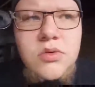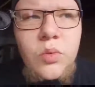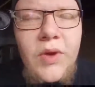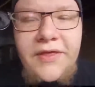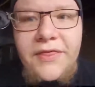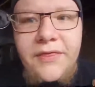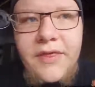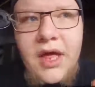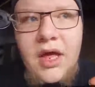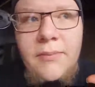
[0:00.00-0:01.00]
with
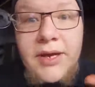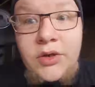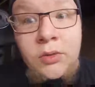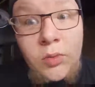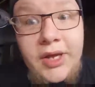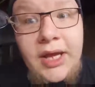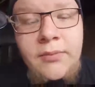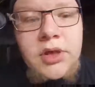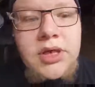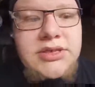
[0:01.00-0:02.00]
my normal
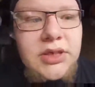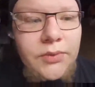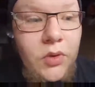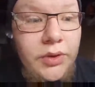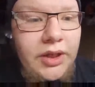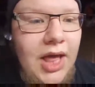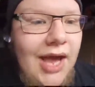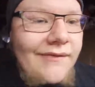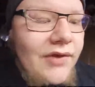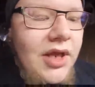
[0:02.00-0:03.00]
camera instead of recording
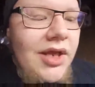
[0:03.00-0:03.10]
live.